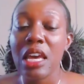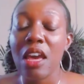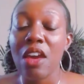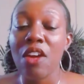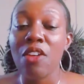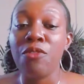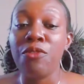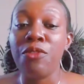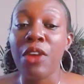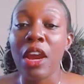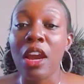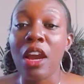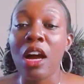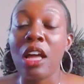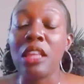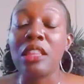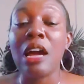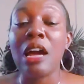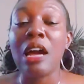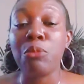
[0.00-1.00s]
ver- a
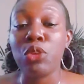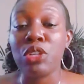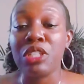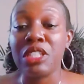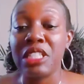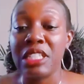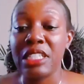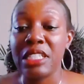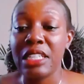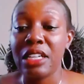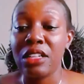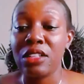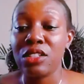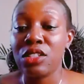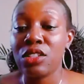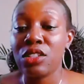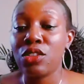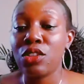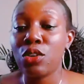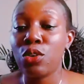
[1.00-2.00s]
lot more detailed.
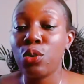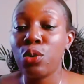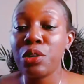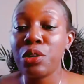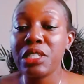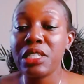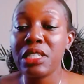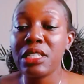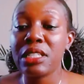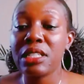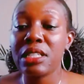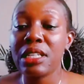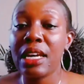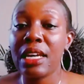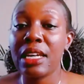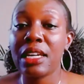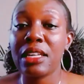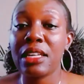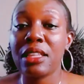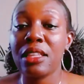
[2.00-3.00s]
So the course is
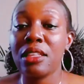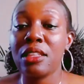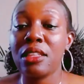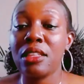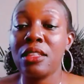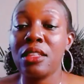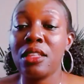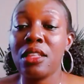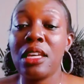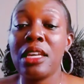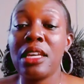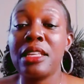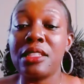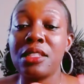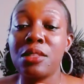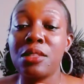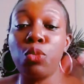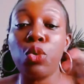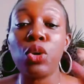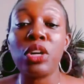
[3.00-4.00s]
like,
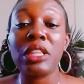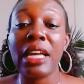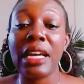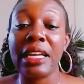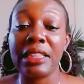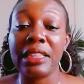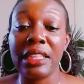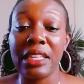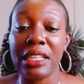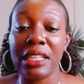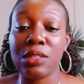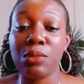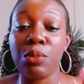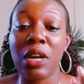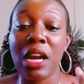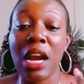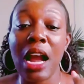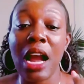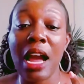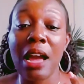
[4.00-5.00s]
it's more like this,
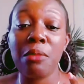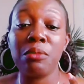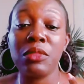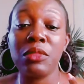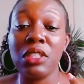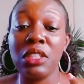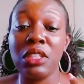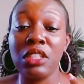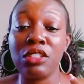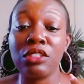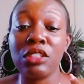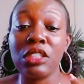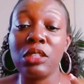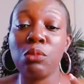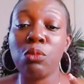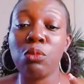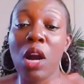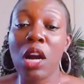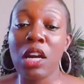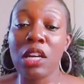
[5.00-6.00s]
where I'm literally
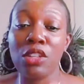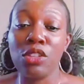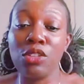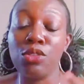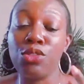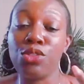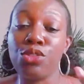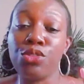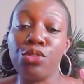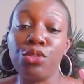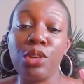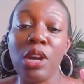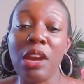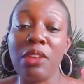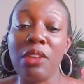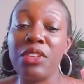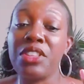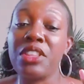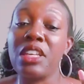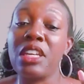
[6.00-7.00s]
walking you through
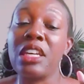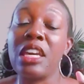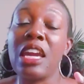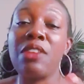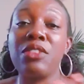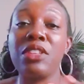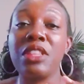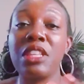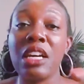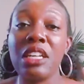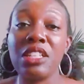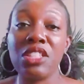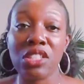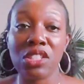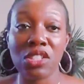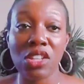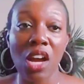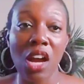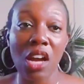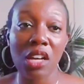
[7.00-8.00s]
everything. Everything I
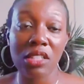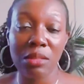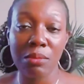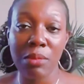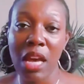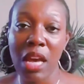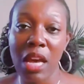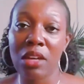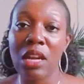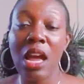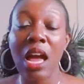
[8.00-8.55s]
just talked about,